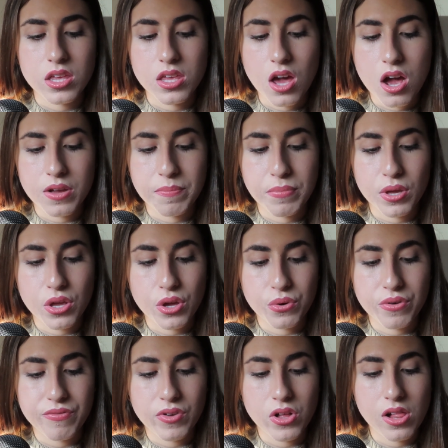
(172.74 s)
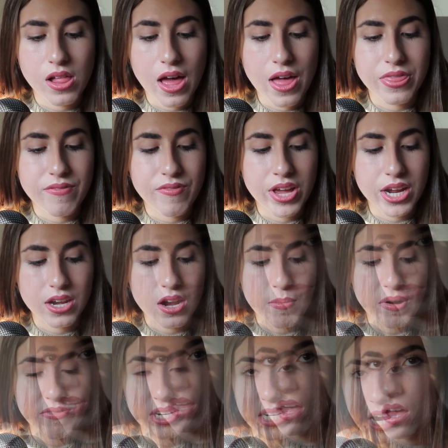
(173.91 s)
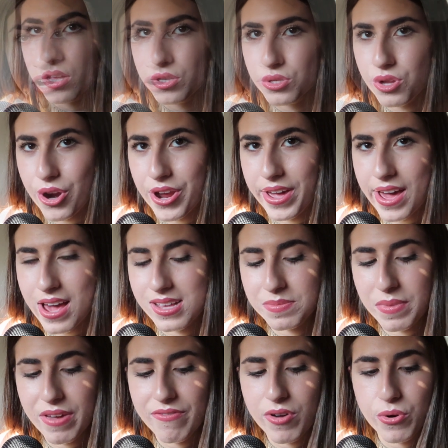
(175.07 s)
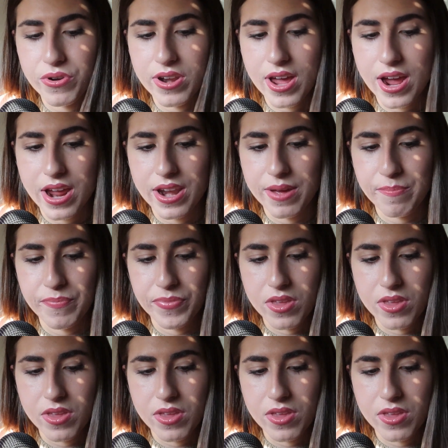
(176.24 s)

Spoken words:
Young, beautiful, and the victim of a terror. Sorry guys, my phone died.